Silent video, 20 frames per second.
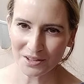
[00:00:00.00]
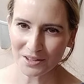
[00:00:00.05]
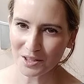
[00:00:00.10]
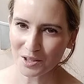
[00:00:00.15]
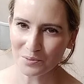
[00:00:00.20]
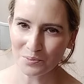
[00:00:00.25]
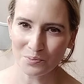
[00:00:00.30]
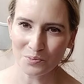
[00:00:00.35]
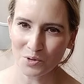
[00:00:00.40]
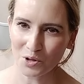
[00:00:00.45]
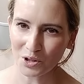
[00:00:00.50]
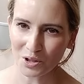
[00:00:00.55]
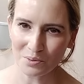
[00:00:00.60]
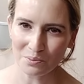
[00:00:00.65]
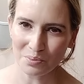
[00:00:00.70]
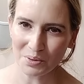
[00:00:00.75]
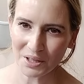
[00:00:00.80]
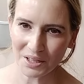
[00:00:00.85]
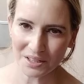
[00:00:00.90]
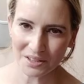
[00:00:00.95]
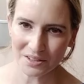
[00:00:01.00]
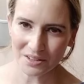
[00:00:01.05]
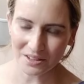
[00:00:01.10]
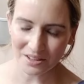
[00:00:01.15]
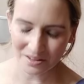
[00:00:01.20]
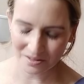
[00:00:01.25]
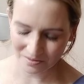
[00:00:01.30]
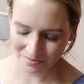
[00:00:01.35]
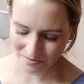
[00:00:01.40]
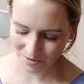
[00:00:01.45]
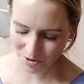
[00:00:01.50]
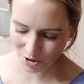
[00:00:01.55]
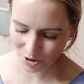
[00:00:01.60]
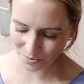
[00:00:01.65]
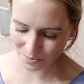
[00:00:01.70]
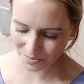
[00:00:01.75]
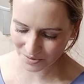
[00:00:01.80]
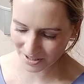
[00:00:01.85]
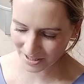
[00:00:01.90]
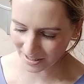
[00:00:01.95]
They're really big into
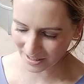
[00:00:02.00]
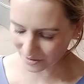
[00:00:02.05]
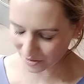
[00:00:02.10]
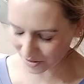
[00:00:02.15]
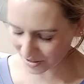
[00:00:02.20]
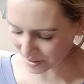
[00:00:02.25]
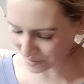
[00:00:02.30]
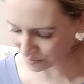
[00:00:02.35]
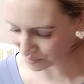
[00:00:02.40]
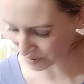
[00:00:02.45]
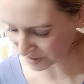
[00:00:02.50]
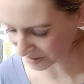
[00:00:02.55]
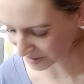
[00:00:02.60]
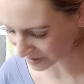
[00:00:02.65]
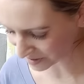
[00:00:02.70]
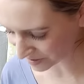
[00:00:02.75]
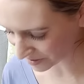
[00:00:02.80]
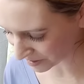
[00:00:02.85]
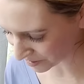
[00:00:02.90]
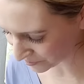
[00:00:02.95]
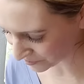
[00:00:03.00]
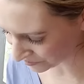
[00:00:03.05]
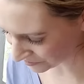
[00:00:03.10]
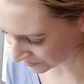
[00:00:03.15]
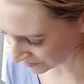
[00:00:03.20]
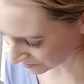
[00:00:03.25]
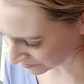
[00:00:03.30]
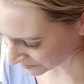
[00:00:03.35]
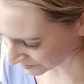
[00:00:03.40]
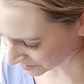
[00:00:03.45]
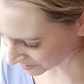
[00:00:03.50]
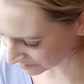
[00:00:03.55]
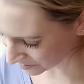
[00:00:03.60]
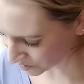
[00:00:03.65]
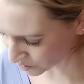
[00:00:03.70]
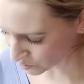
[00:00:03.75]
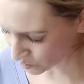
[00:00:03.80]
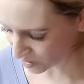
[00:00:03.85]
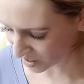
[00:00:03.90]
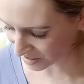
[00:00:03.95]
Derm. Yeah, they're getting big into the
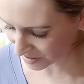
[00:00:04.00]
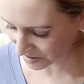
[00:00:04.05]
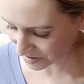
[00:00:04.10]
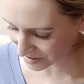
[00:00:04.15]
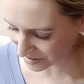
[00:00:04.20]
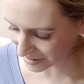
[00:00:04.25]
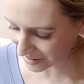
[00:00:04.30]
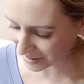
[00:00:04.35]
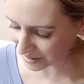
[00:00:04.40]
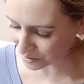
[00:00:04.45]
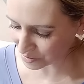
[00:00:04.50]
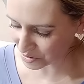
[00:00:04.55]
U.S. now.